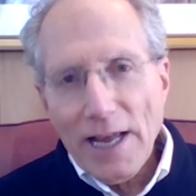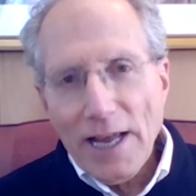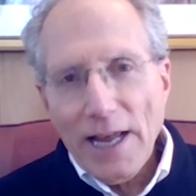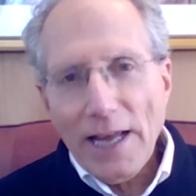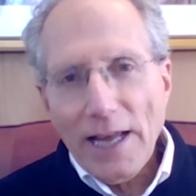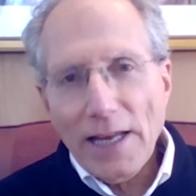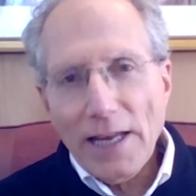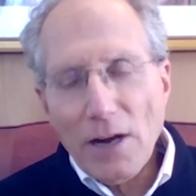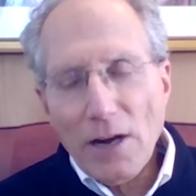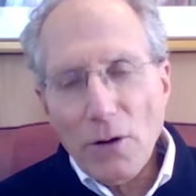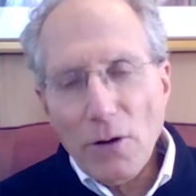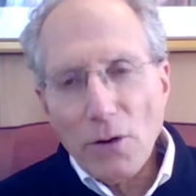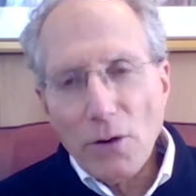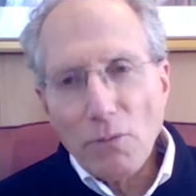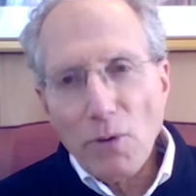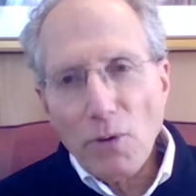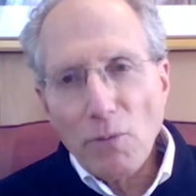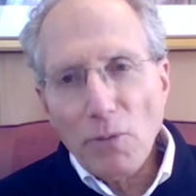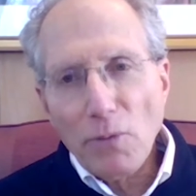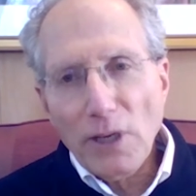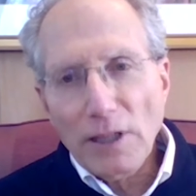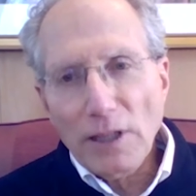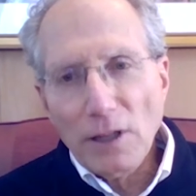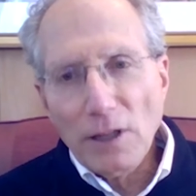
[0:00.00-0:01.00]
And
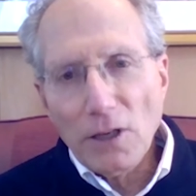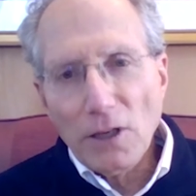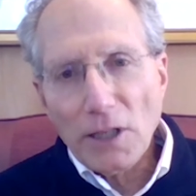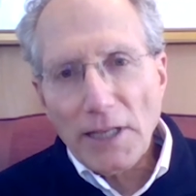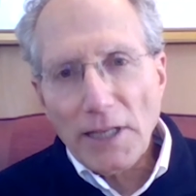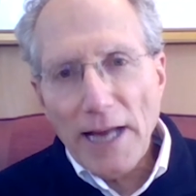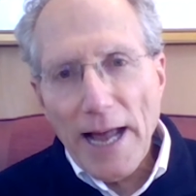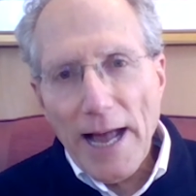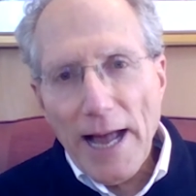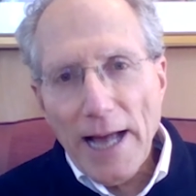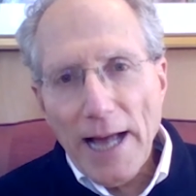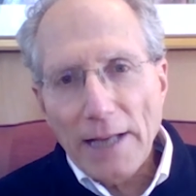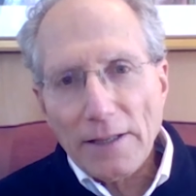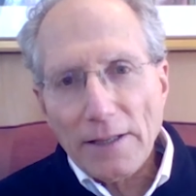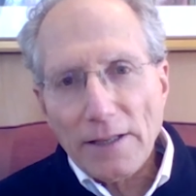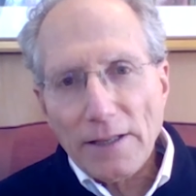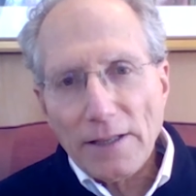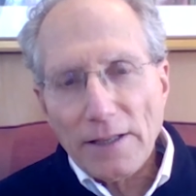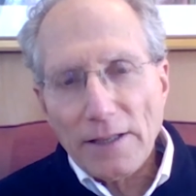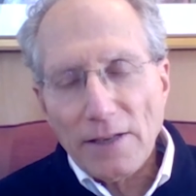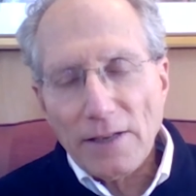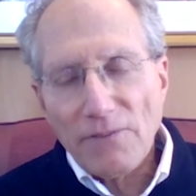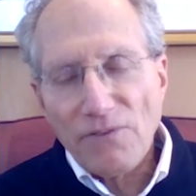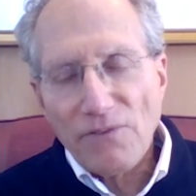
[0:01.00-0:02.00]
when we look at
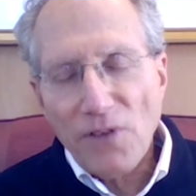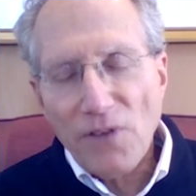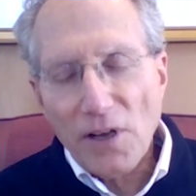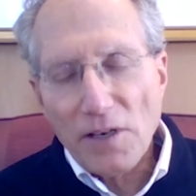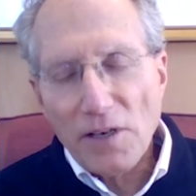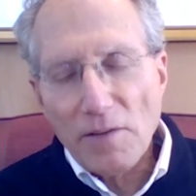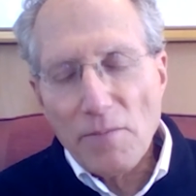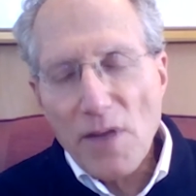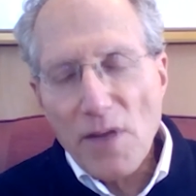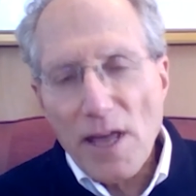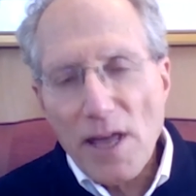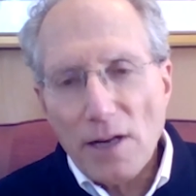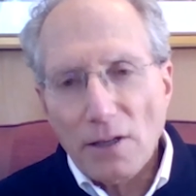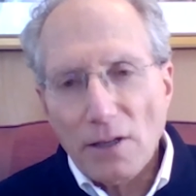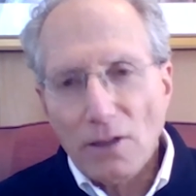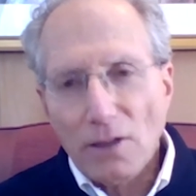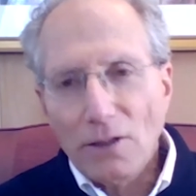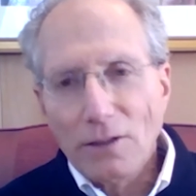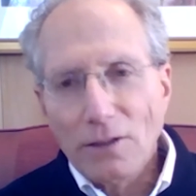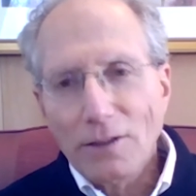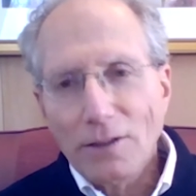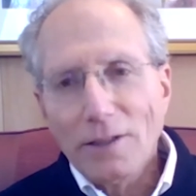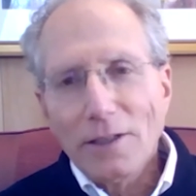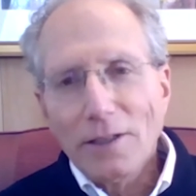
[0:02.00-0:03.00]
the
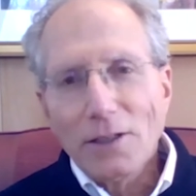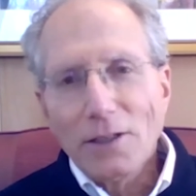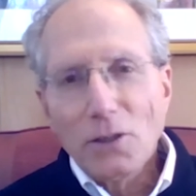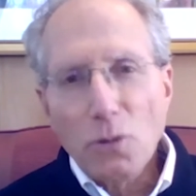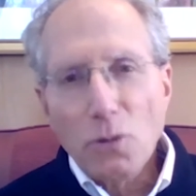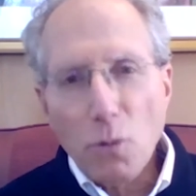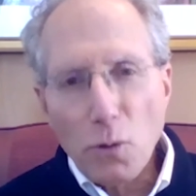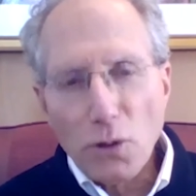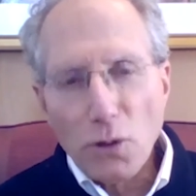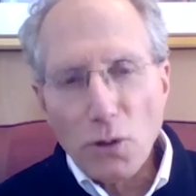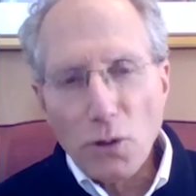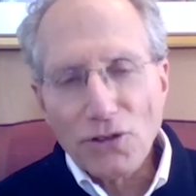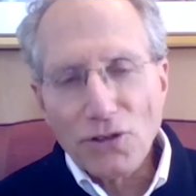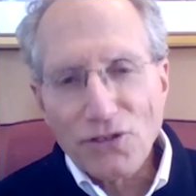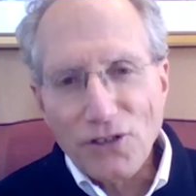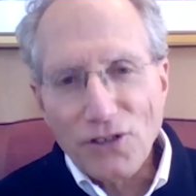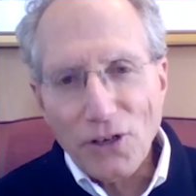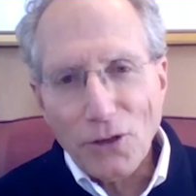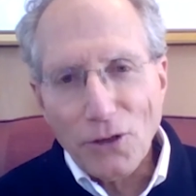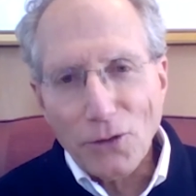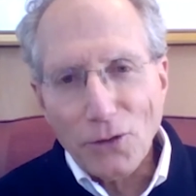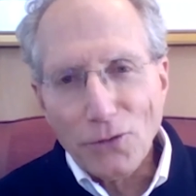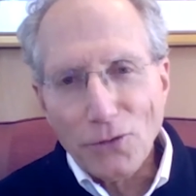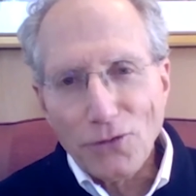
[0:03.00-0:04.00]
fundamental
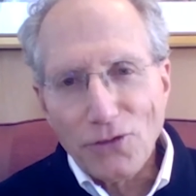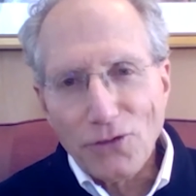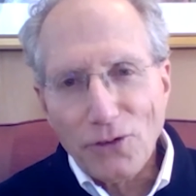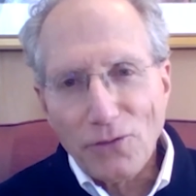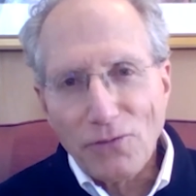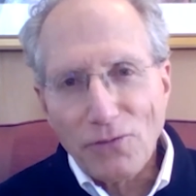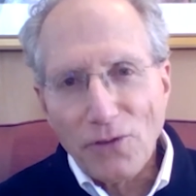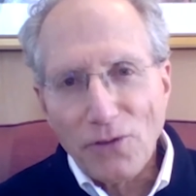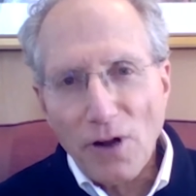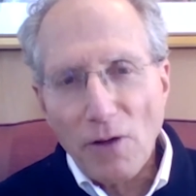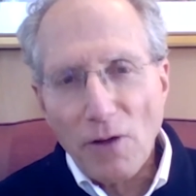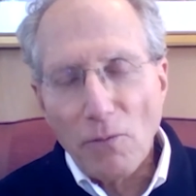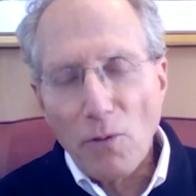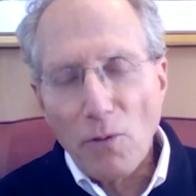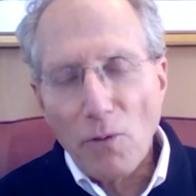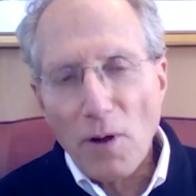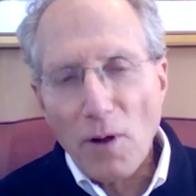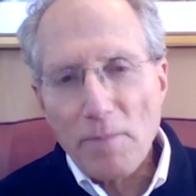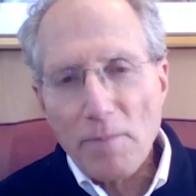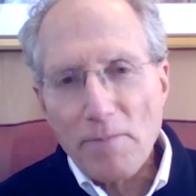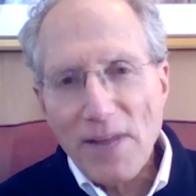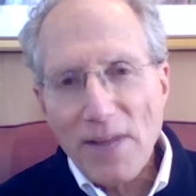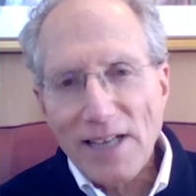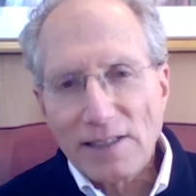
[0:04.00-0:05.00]
cornerstones of
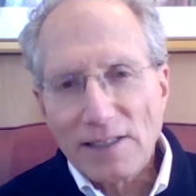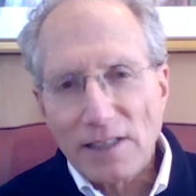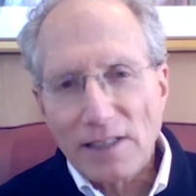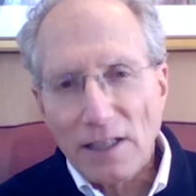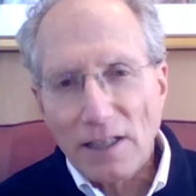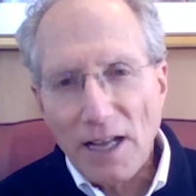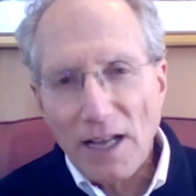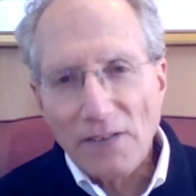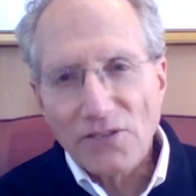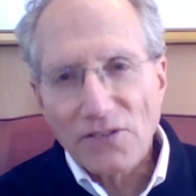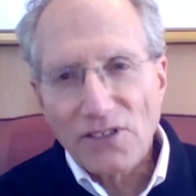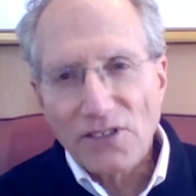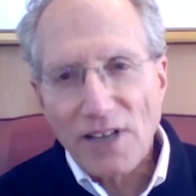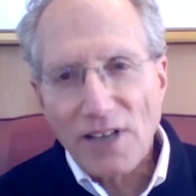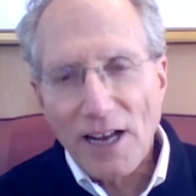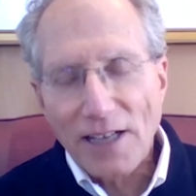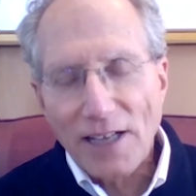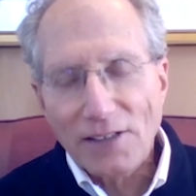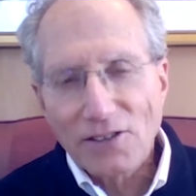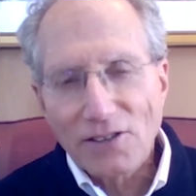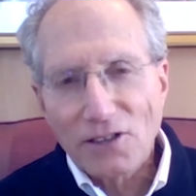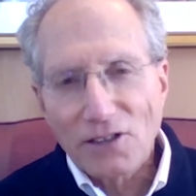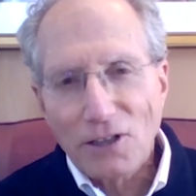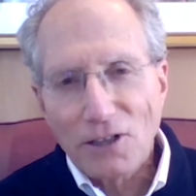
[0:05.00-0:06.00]
what makes a life
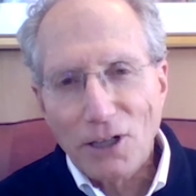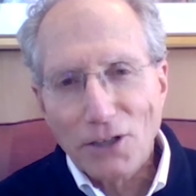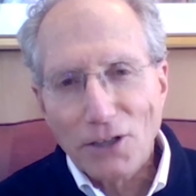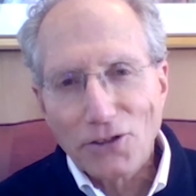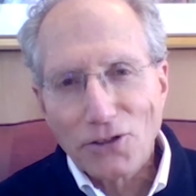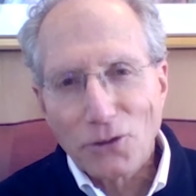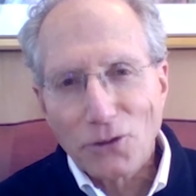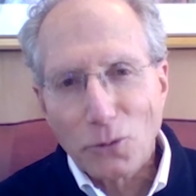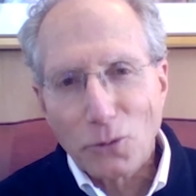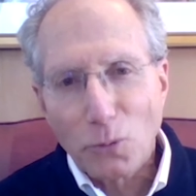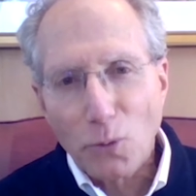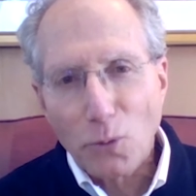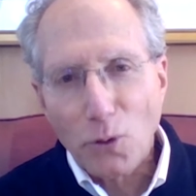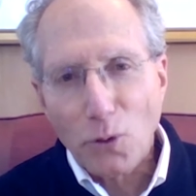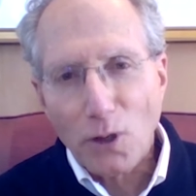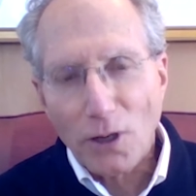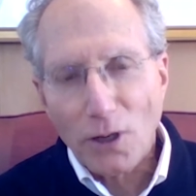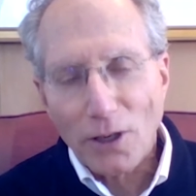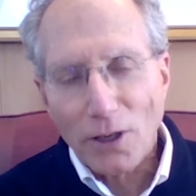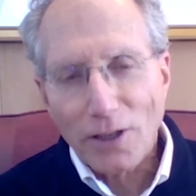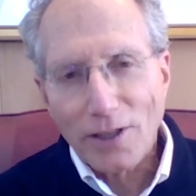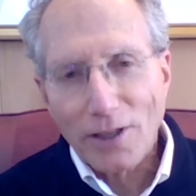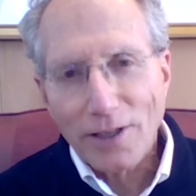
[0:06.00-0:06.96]
science cluster work,